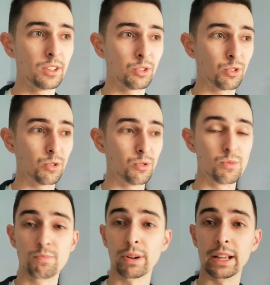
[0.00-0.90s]
to
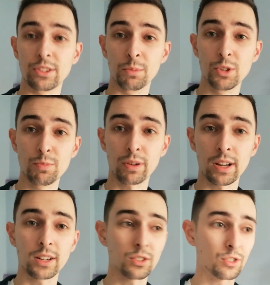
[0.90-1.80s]
bring in some new
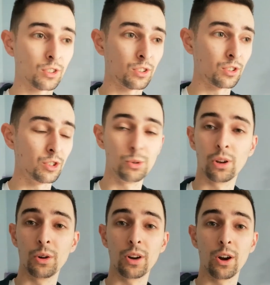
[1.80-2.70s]
products, new
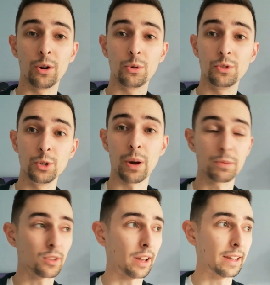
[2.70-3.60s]
logo, new
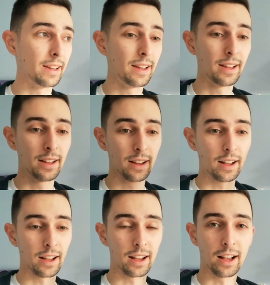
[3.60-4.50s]
website,
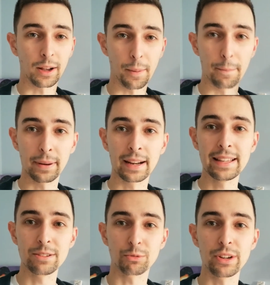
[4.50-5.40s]
a
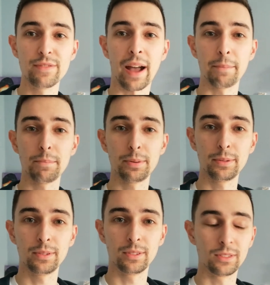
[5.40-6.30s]
complete revamp,
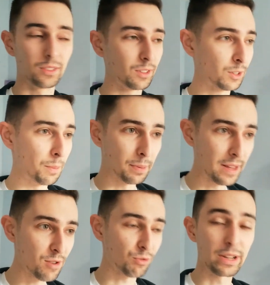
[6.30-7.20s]

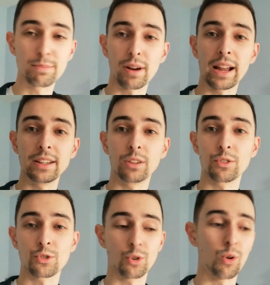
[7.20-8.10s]
complete rebranding of the
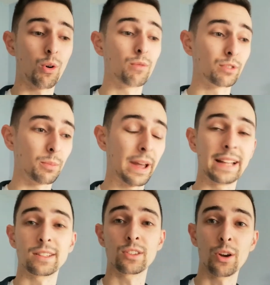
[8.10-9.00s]
store from head
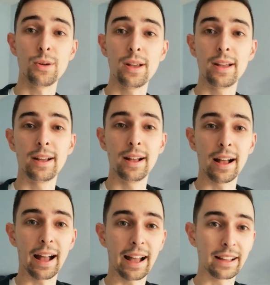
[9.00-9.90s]
to toe,
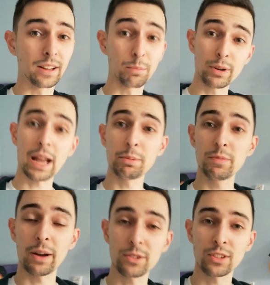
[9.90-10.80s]
and I'm pretty happy with
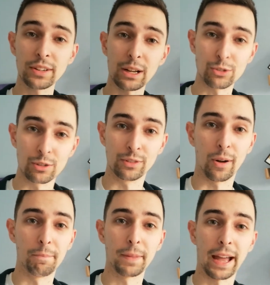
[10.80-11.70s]
how it's turned out so
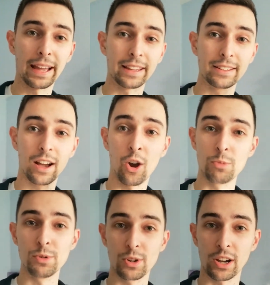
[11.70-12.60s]
far, and I
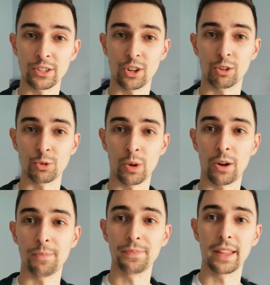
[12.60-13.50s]
hope you guys are as well.